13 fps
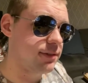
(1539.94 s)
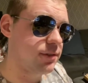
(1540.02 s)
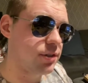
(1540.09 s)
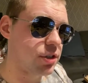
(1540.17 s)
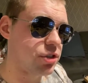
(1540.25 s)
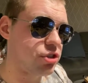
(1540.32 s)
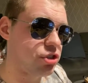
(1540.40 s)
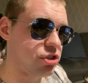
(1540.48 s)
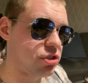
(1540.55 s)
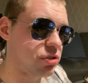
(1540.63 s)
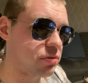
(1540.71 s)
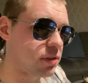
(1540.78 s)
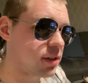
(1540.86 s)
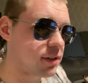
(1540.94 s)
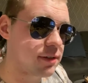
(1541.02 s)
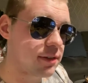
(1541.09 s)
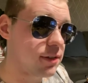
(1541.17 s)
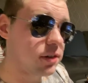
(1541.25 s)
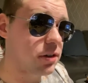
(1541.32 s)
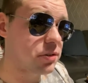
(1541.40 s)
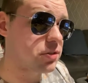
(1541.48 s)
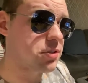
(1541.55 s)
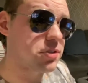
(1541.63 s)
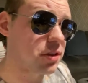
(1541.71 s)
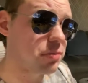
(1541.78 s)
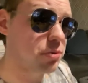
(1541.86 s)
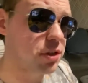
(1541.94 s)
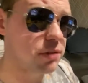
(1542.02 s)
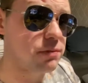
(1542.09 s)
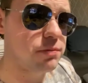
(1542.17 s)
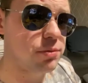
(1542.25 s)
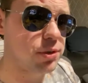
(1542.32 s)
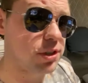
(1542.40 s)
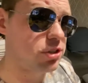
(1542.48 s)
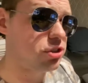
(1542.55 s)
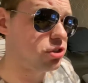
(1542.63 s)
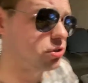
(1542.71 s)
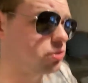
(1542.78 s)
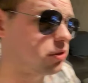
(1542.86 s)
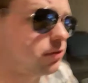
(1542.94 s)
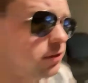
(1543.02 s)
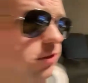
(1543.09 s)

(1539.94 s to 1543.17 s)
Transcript: What a joke. Honestly, what a joke of a